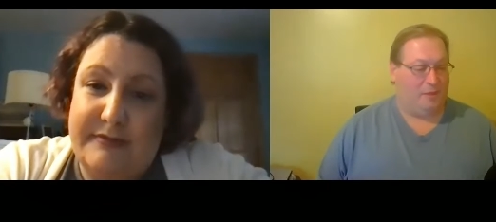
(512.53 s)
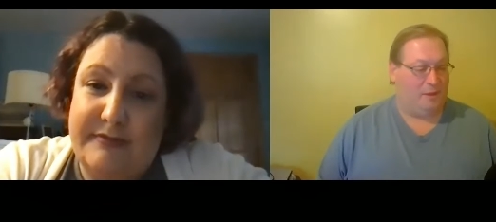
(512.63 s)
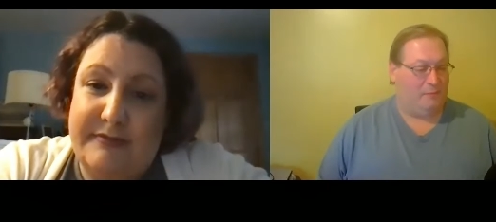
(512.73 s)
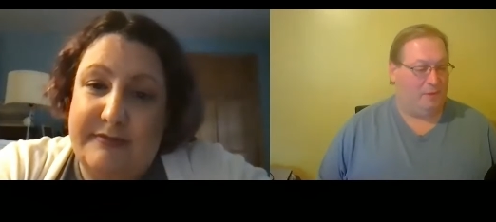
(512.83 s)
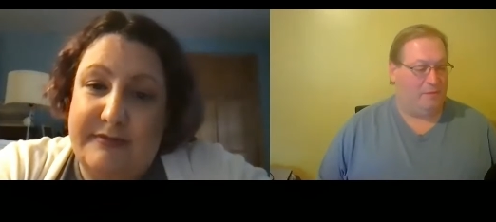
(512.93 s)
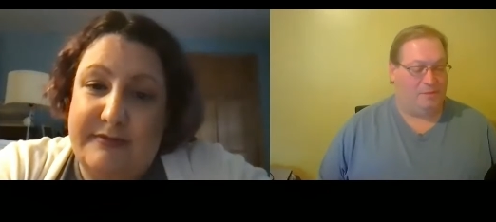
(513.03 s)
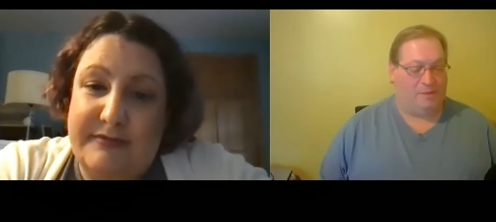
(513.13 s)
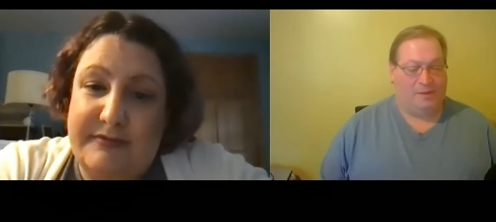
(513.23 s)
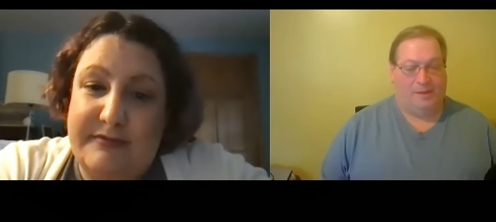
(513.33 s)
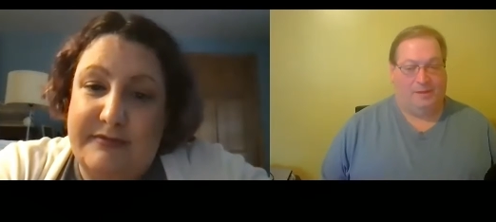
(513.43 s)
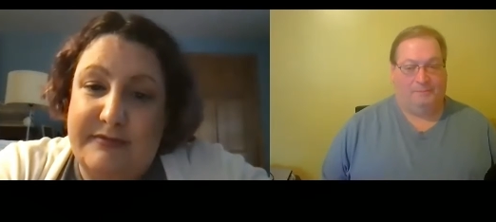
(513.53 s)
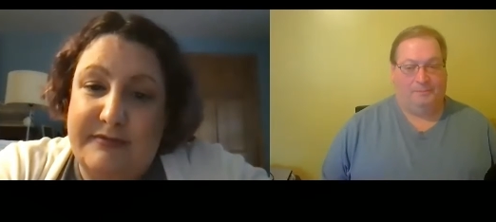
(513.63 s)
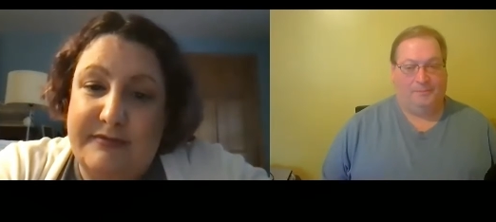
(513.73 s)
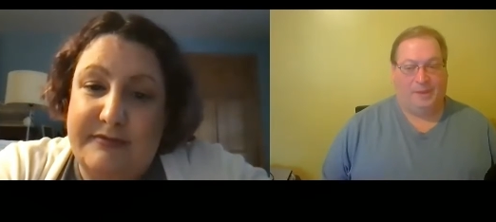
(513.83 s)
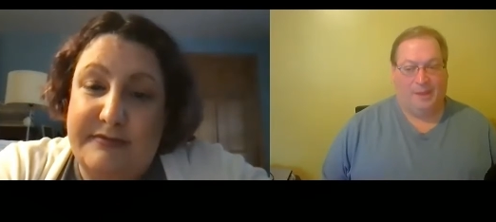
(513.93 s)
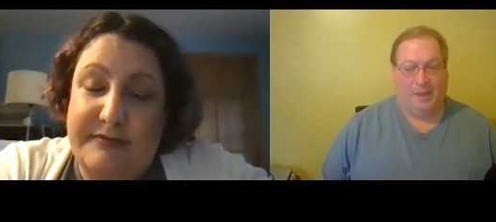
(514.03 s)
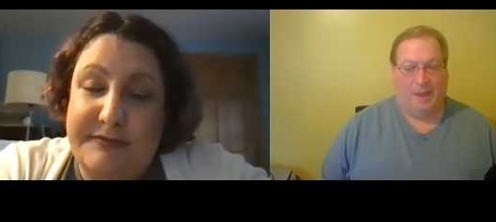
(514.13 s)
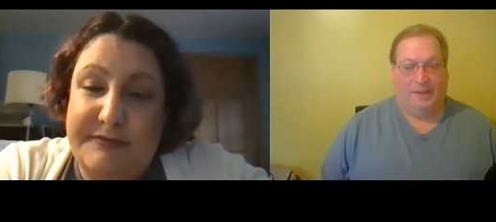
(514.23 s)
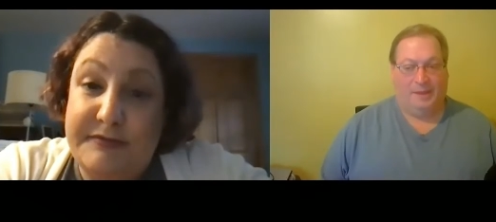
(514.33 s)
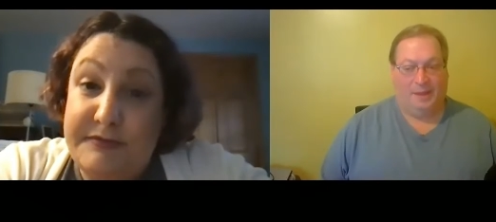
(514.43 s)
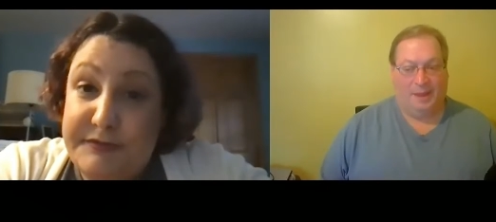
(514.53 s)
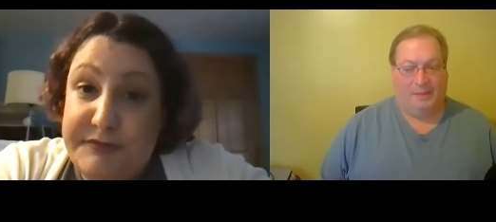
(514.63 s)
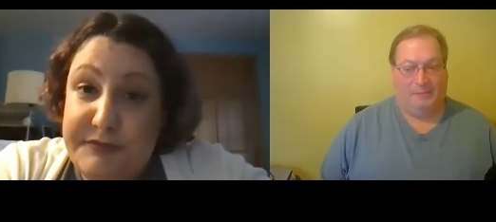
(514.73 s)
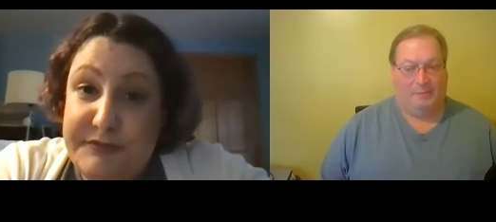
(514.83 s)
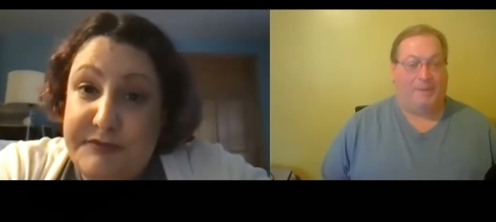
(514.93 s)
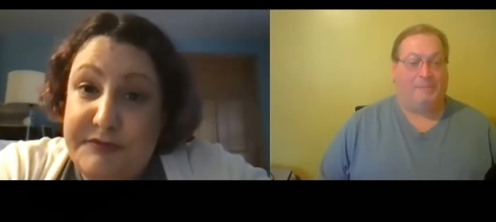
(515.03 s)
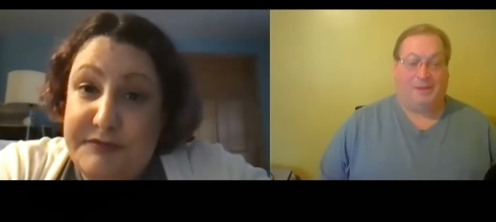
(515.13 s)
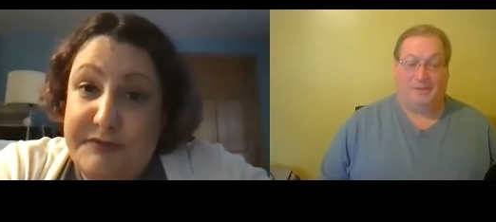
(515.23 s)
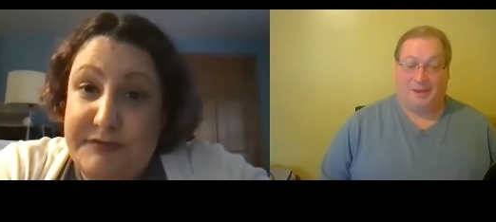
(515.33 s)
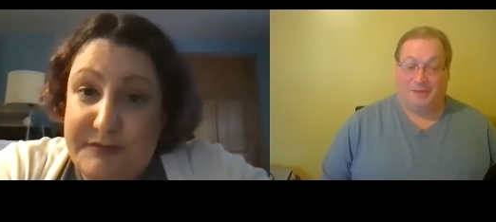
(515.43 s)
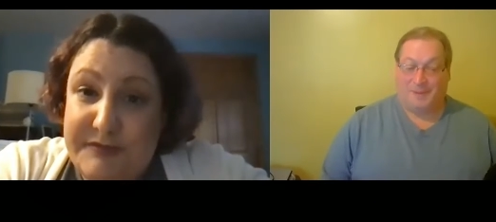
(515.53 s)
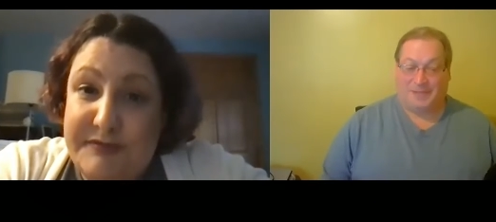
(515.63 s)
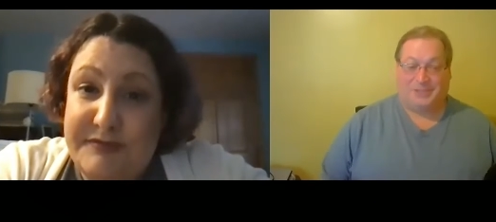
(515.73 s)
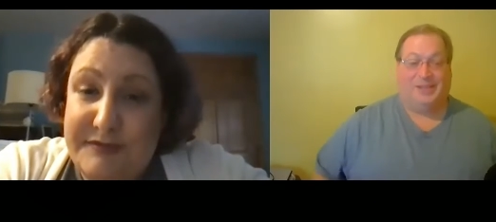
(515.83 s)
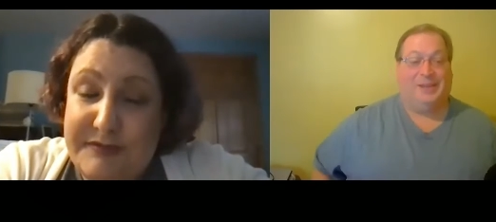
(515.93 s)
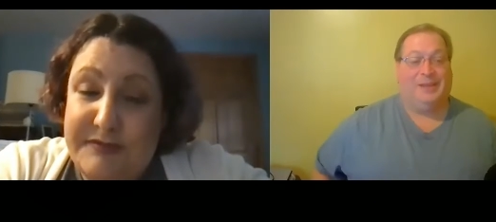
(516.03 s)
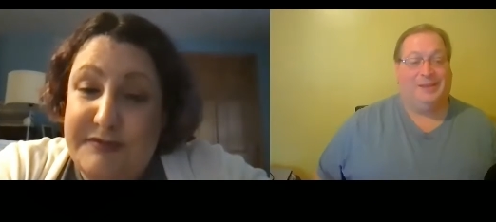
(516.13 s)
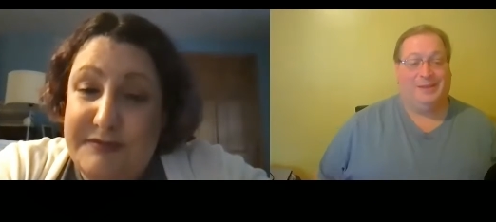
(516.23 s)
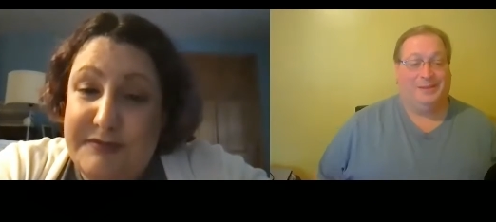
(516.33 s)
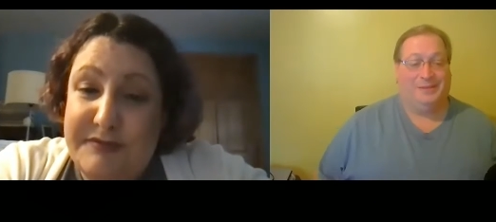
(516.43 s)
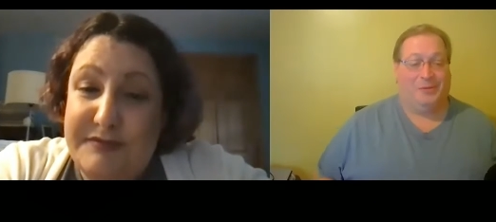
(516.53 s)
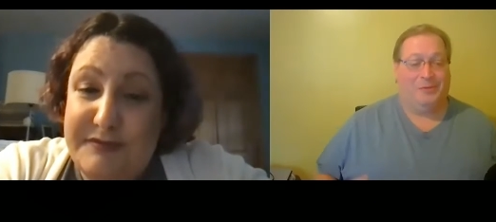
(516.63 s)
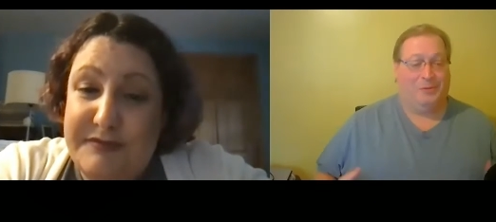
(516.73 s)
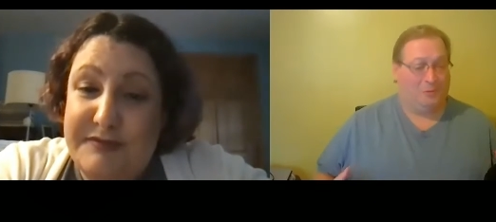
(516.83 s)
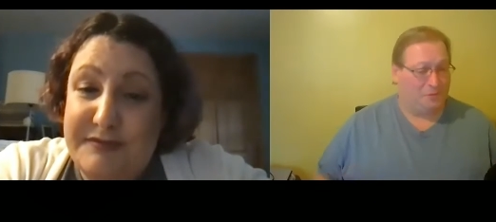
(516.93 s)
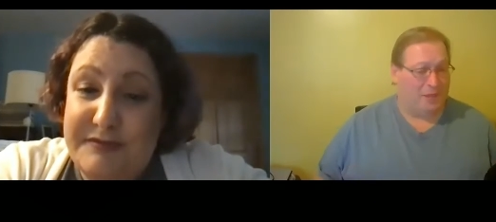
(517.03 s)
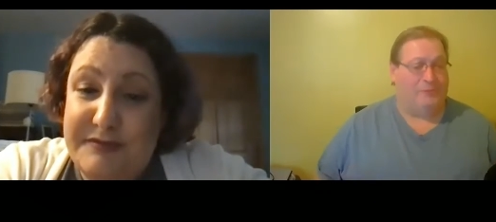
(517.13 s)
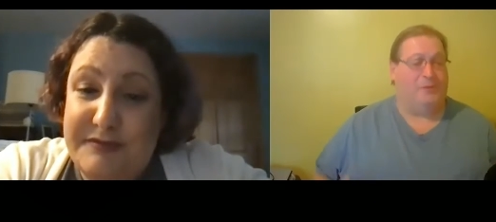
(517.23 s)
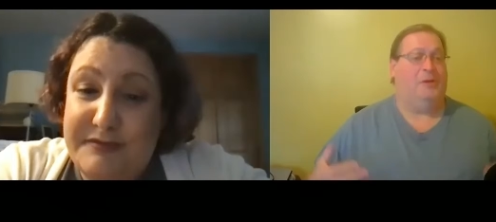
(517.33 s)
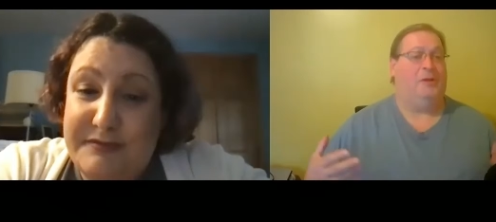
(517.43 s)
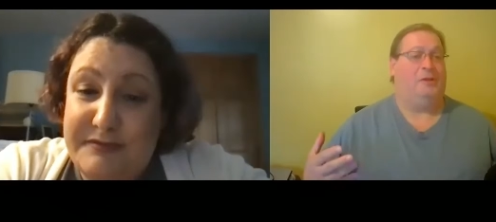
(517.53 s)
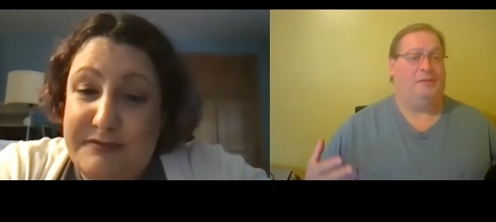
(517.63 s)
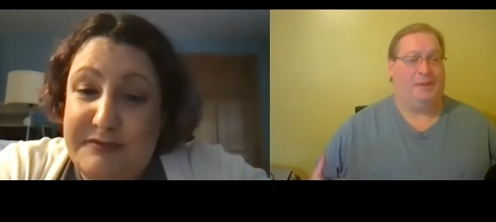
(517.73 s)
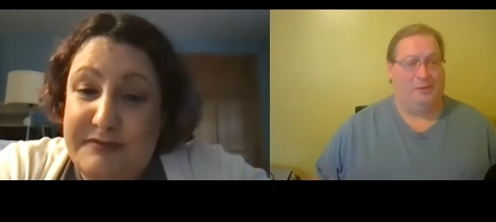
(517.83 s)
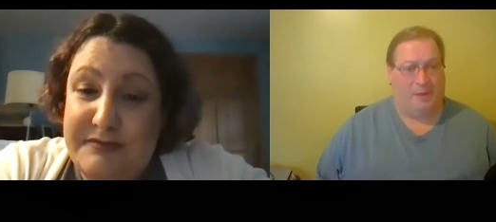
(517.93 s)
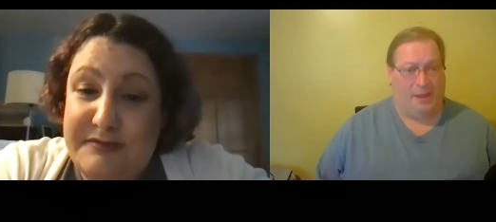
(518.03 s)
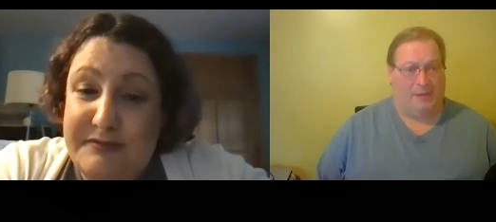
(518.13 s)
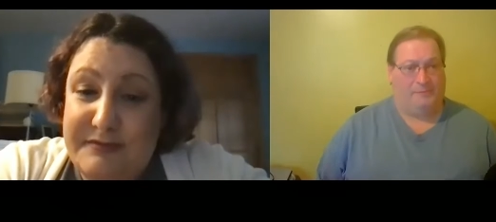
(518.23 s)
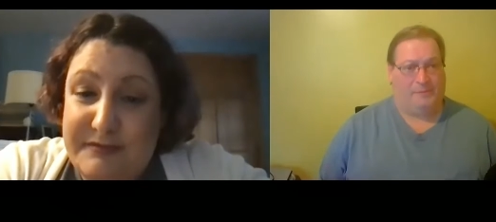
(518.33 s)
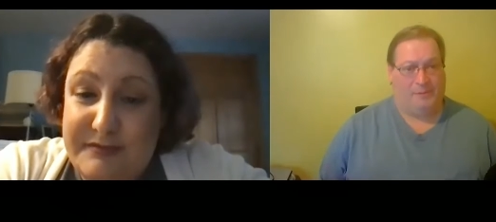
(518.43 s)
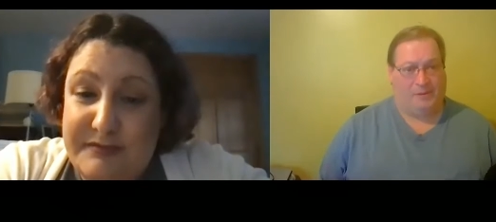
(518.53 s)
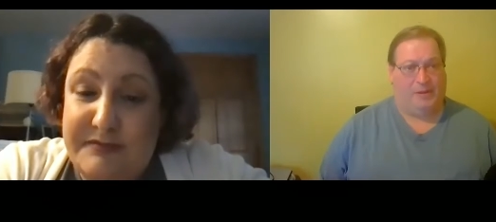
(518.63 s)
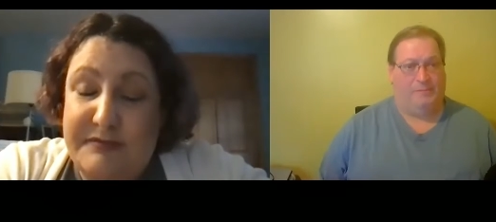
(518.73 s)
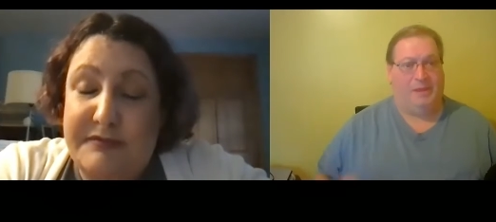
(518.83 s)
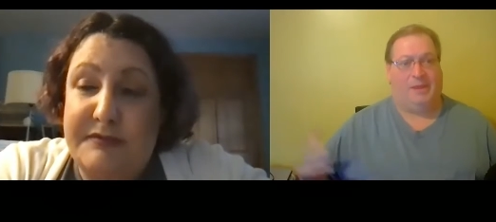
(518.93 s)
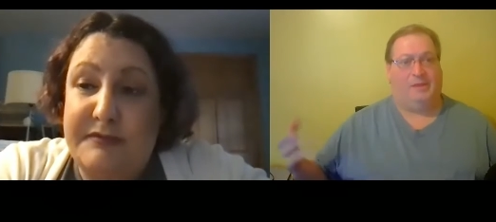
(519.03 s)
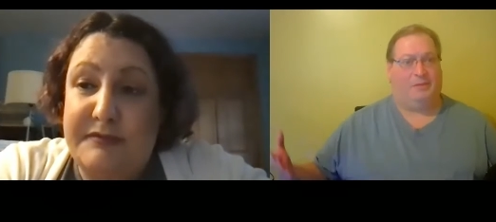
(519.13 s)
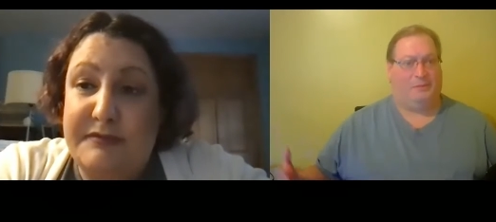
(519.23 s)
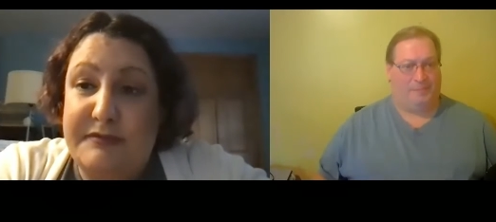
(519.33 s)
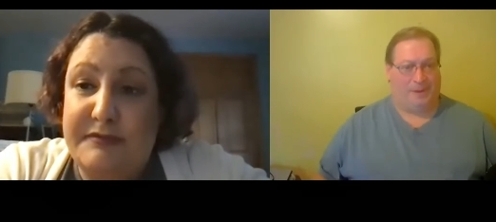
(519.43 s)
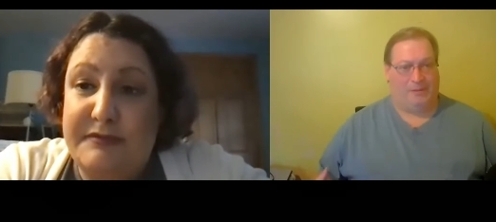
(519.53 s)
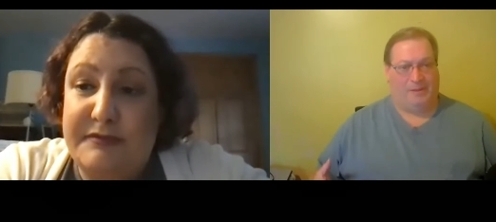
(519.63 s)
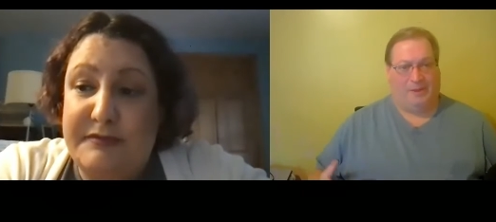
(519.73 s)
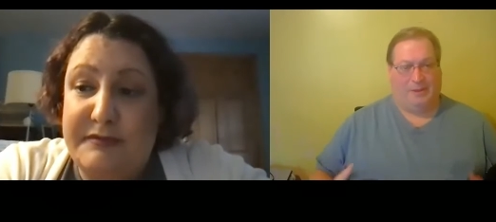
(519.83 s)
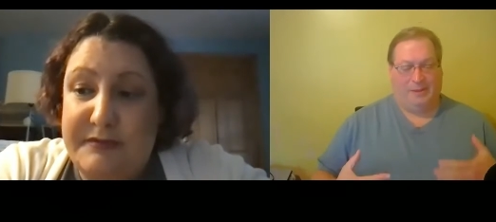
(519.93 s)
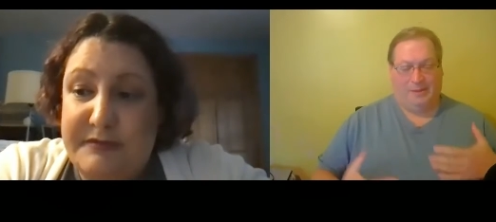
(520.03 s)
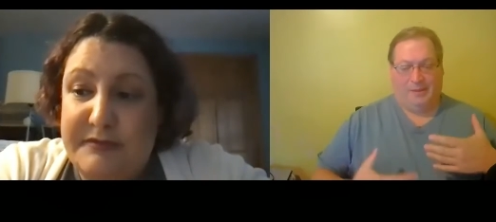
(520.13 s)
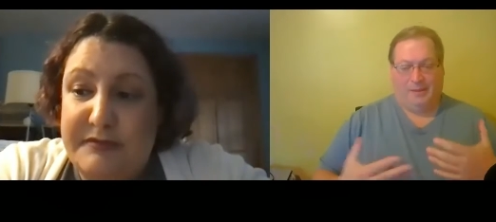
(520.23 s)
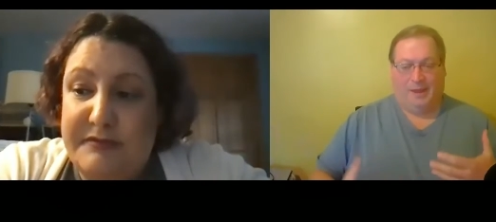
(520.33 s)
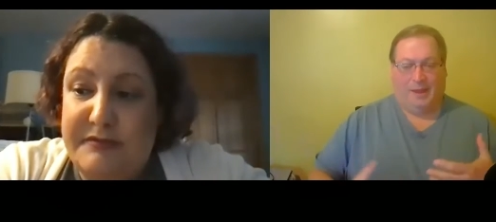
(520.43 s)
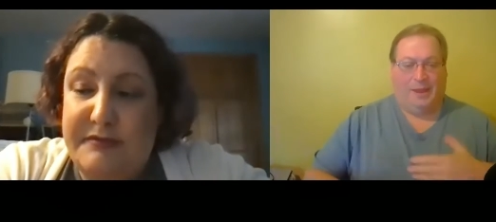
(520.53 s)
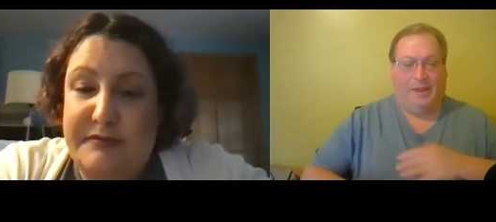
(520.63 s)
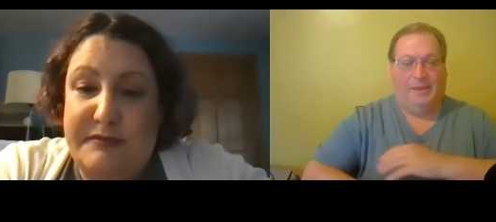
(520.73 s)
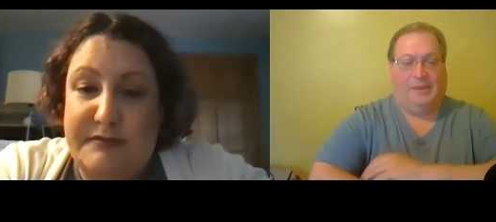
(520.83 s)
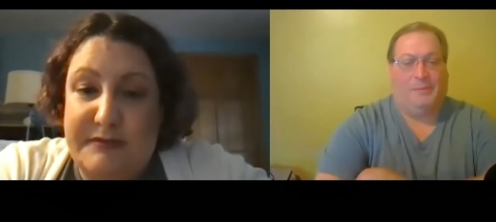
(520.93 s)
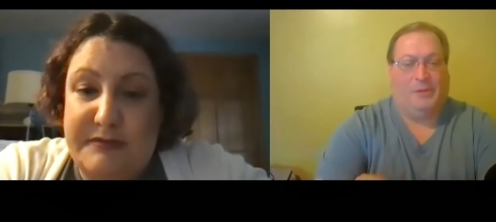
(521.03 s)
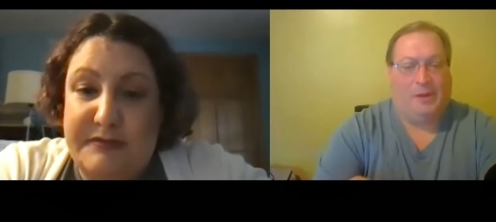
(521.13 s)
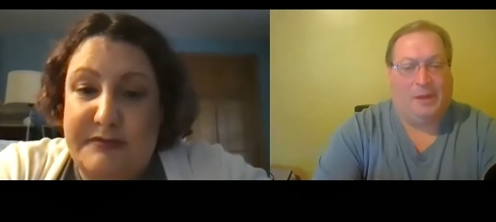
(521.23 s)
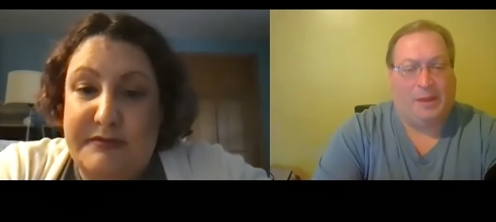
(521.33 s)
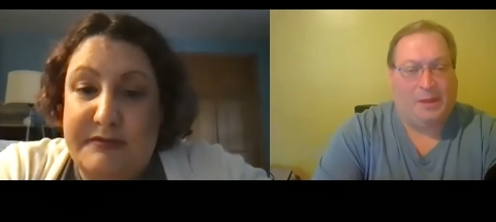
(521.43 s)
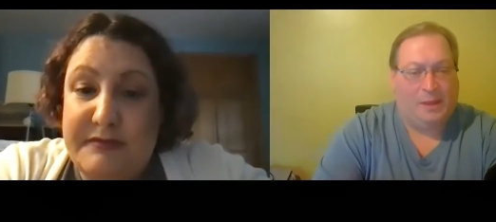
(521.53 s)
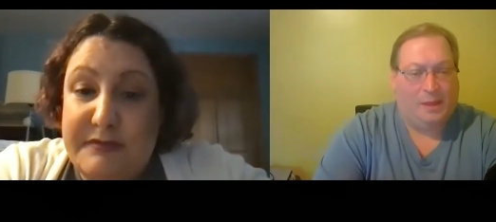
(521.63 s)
Speaker 1: anyways um, on the on the republican side especially don't hold town halls. They don't have community meetings. They're barely uh, in the community.